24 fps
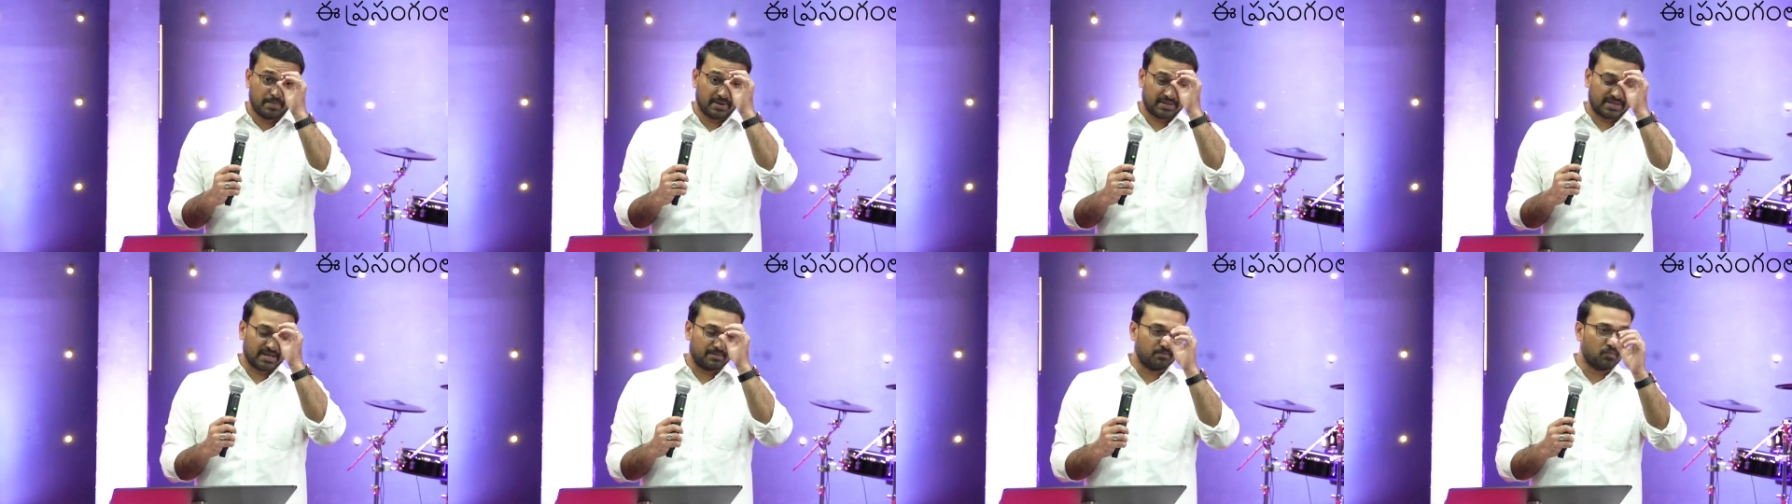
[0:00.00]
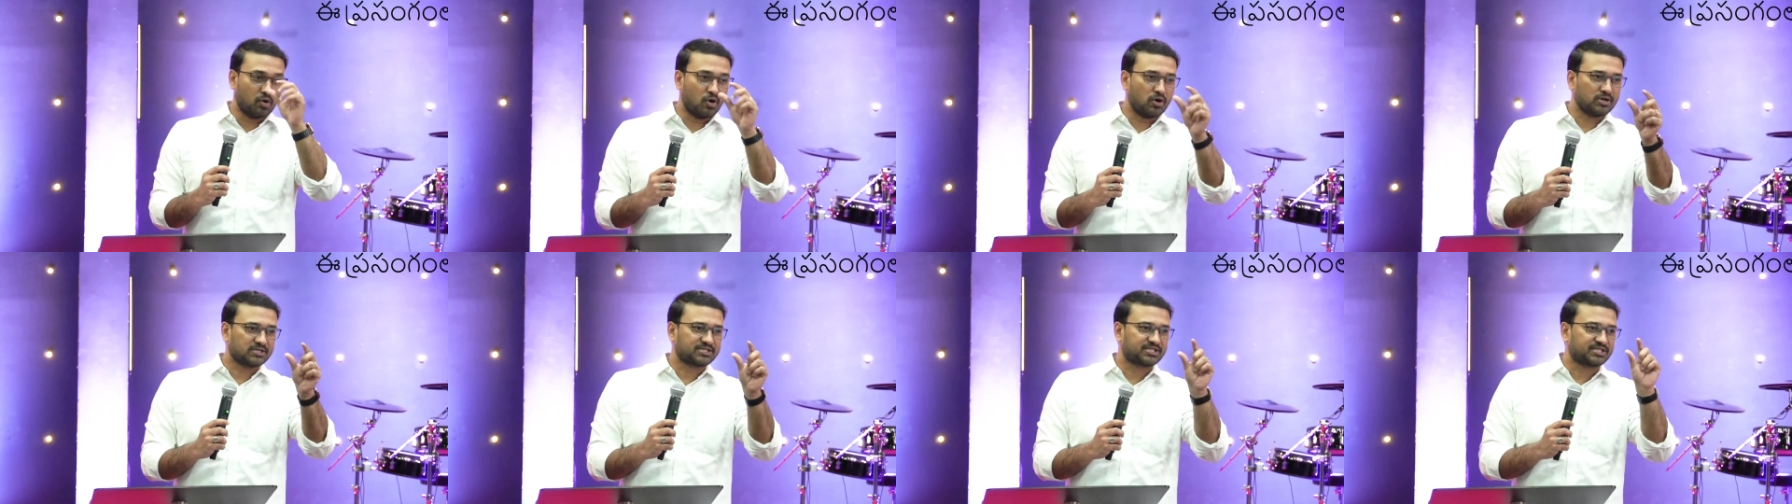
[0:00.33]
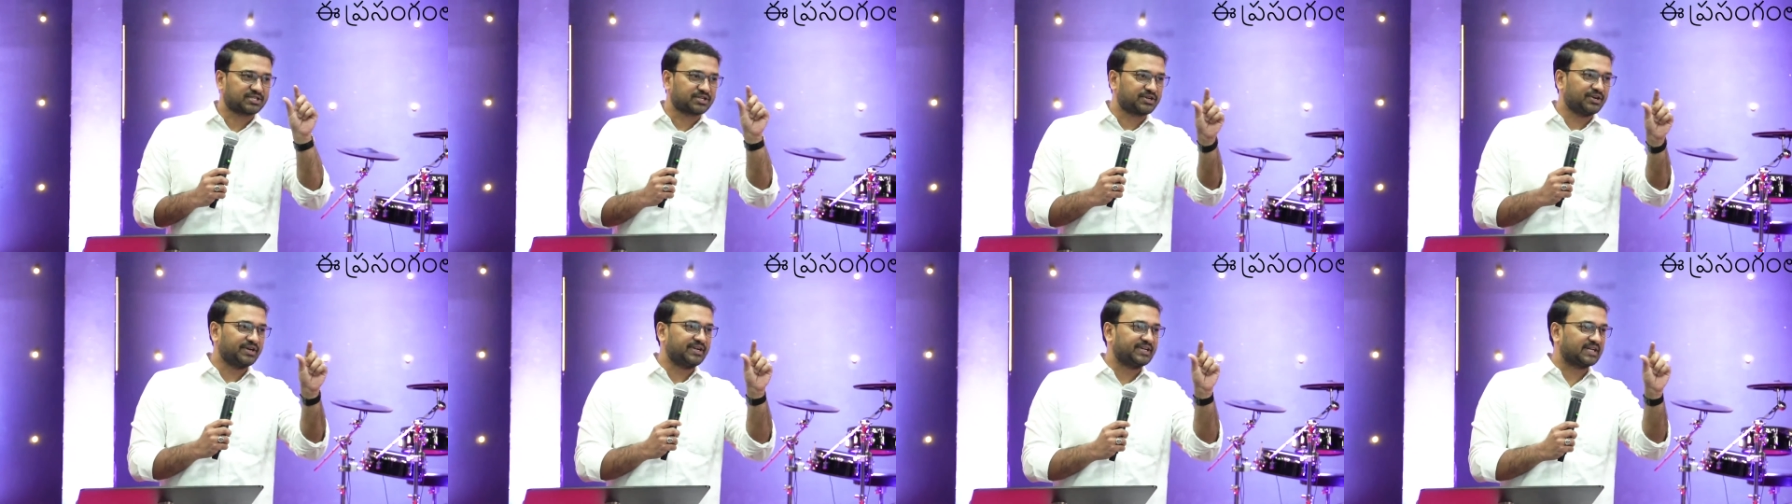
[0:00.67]
the most
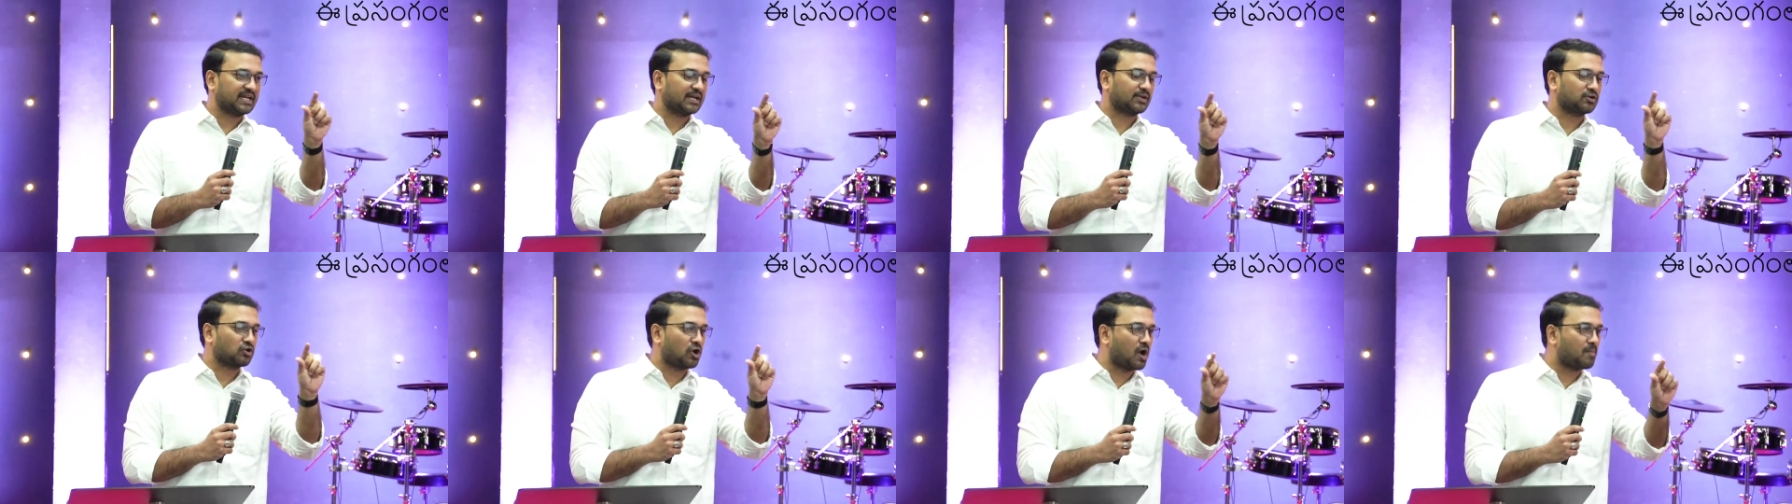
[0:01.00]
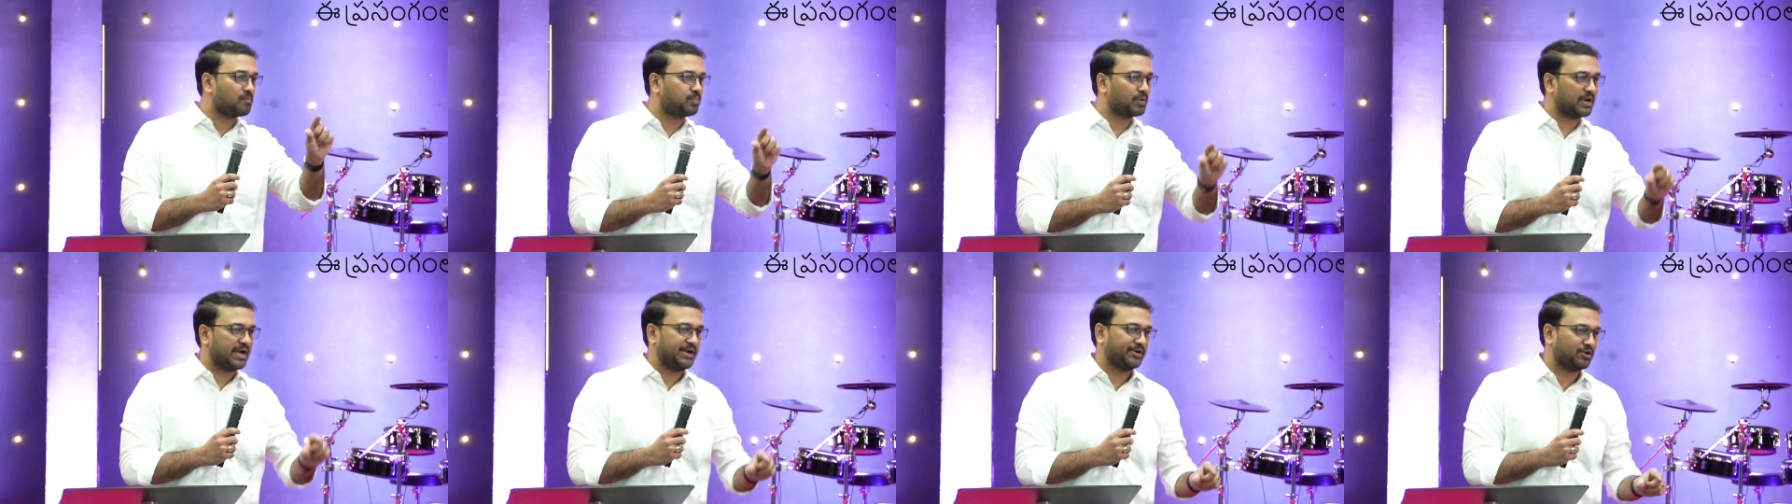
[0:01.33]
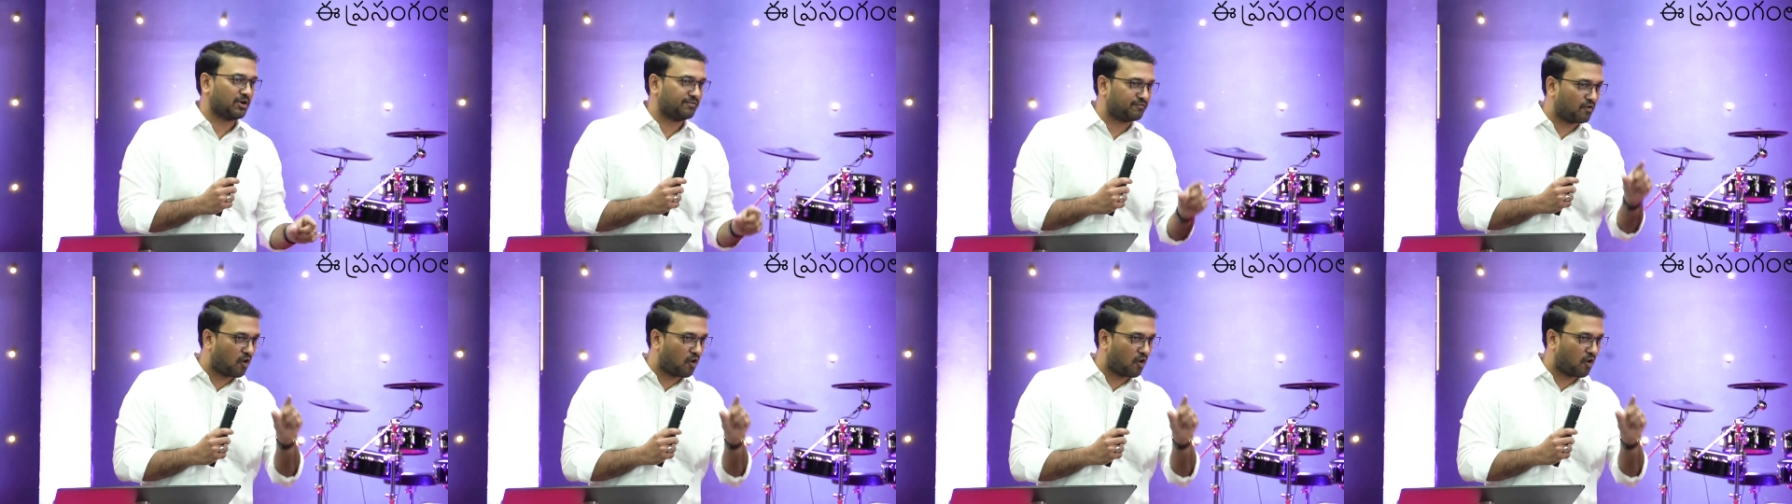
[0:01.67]
critical component of